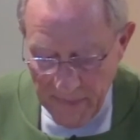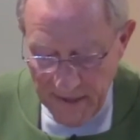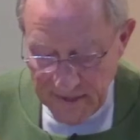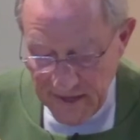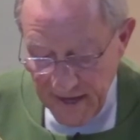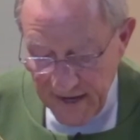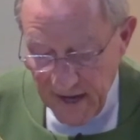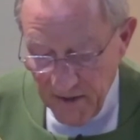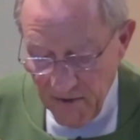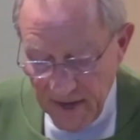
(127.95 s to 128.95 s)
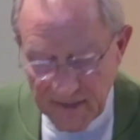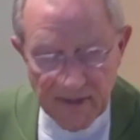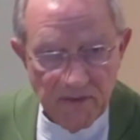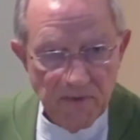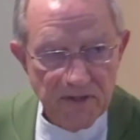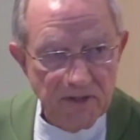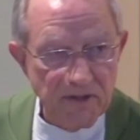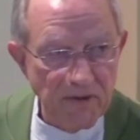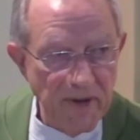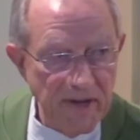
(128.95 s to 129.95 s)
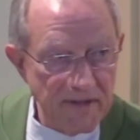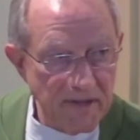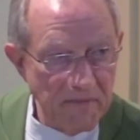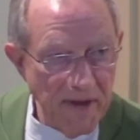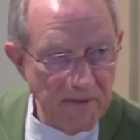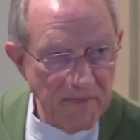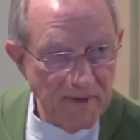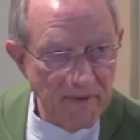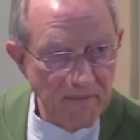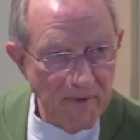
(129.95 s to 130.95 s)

And today now they're asking, Which is the greatest commandment?